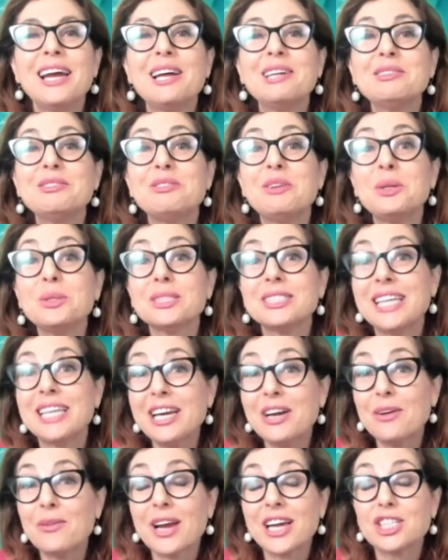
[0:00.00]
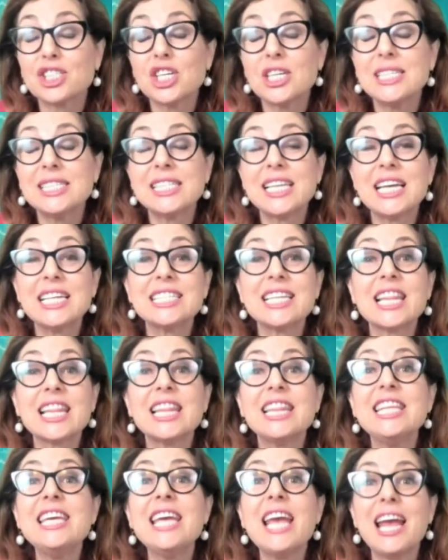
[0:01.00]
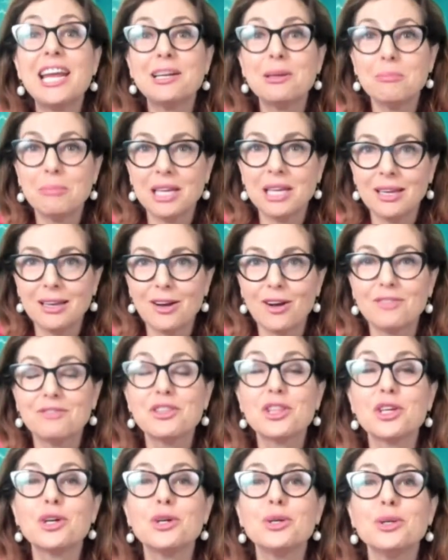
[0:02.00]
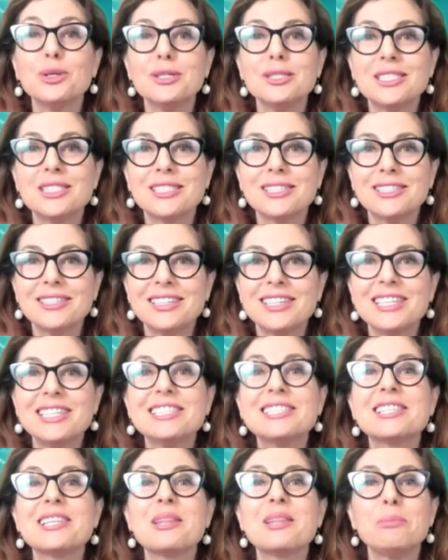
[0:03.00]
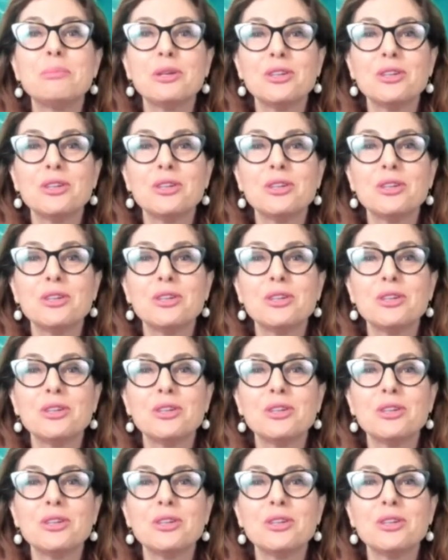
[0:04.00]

And Voltaire actually said, the enemy of the good is the